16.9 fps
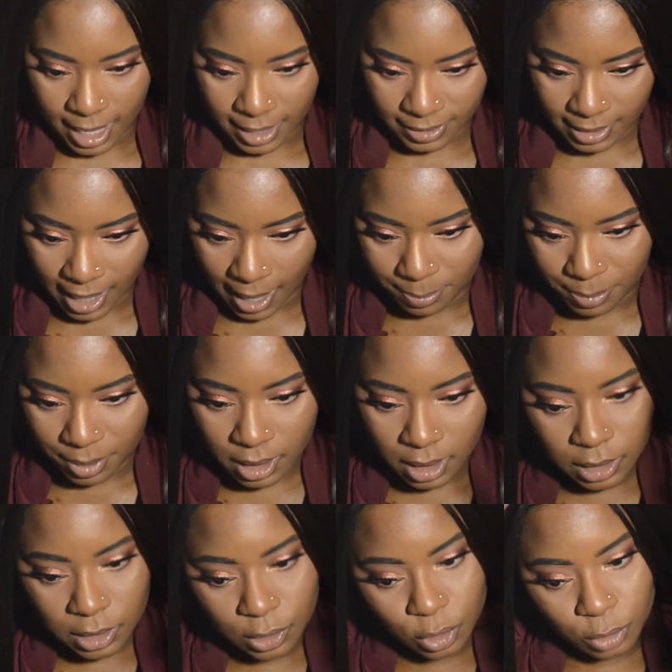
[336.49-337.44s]
And then I put
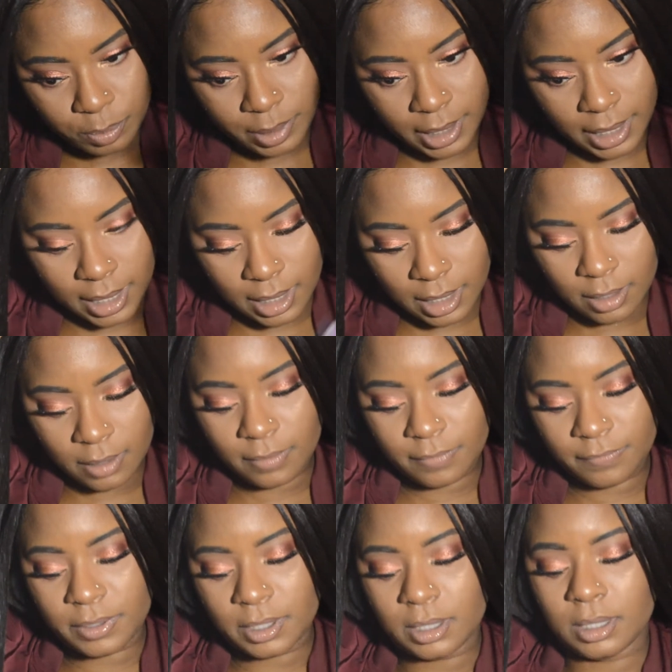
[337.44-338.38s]
a little bit
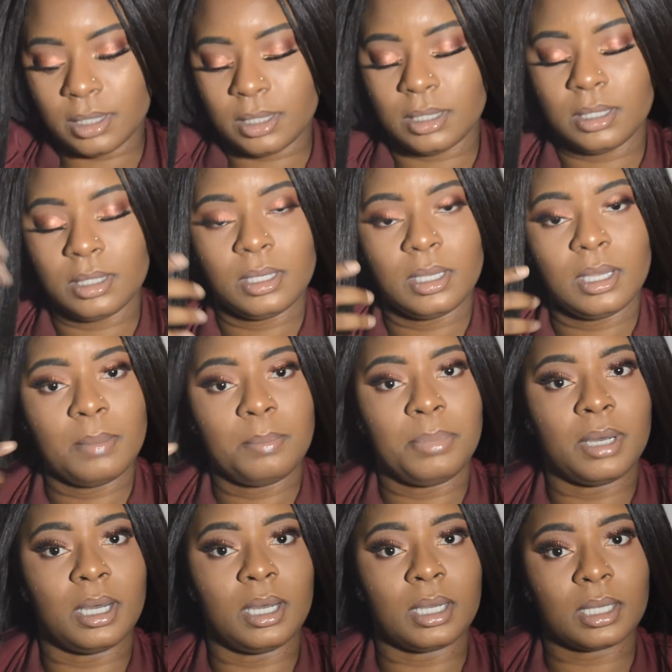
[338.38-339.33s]
of the
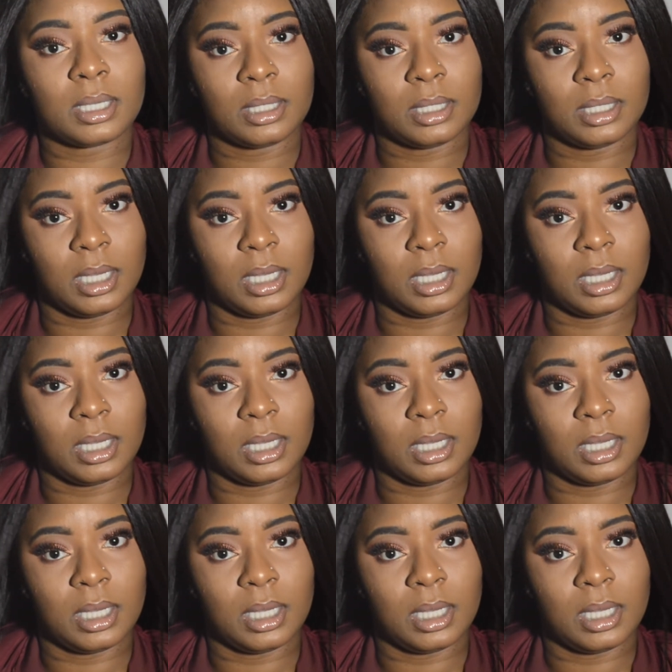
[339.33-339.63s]
punk